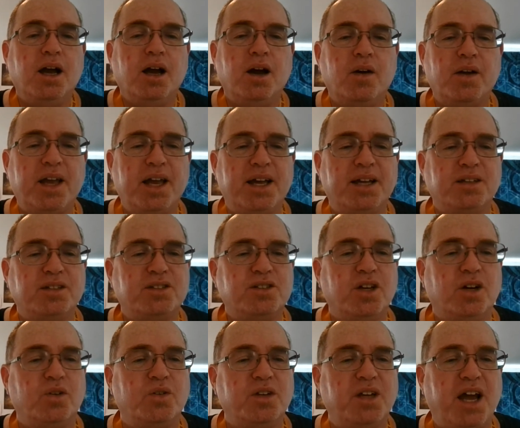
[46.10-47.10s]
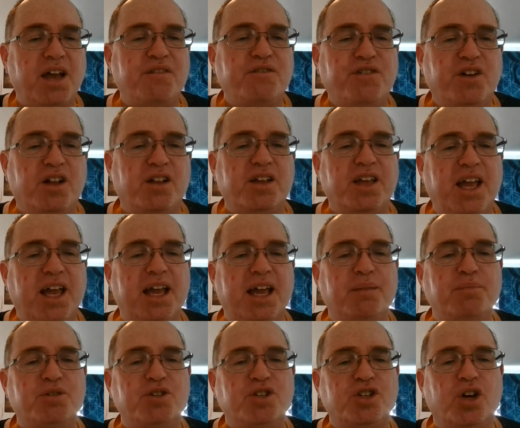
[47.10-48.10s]
Okay, so Nightfall
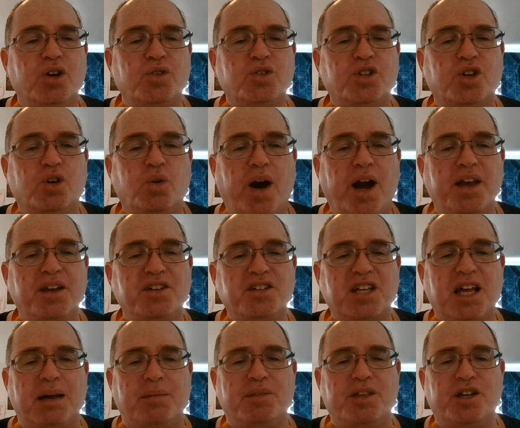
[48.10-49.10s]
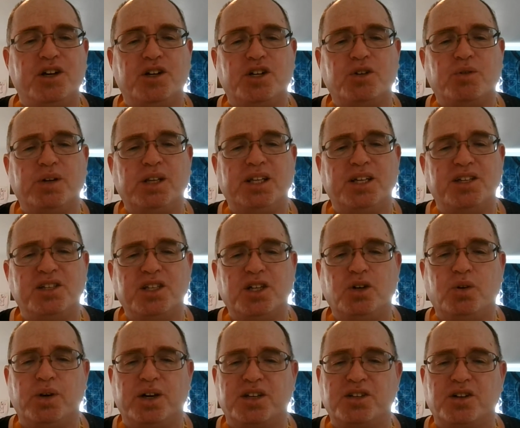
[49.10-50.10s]
Games chose the quietest time of the year to release the
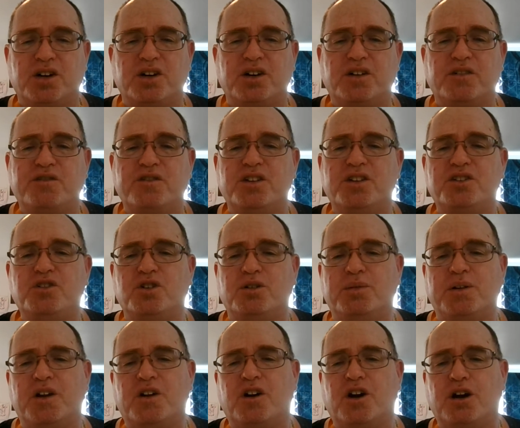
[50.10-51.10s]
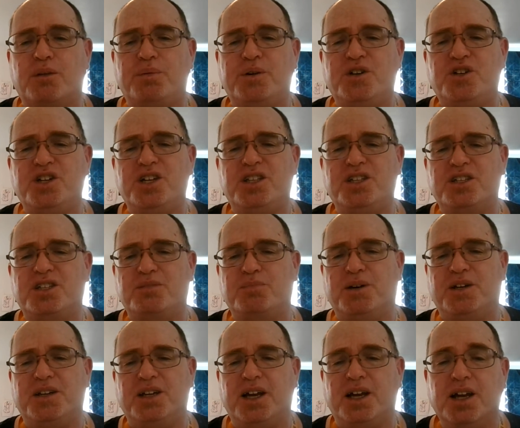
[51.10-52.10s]
quick starter for the Terminator RPG this
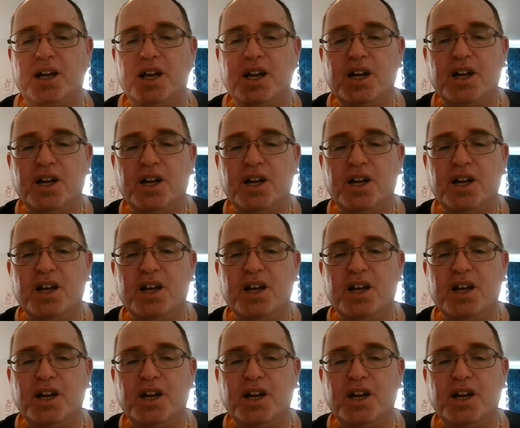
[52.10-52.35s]
Monday.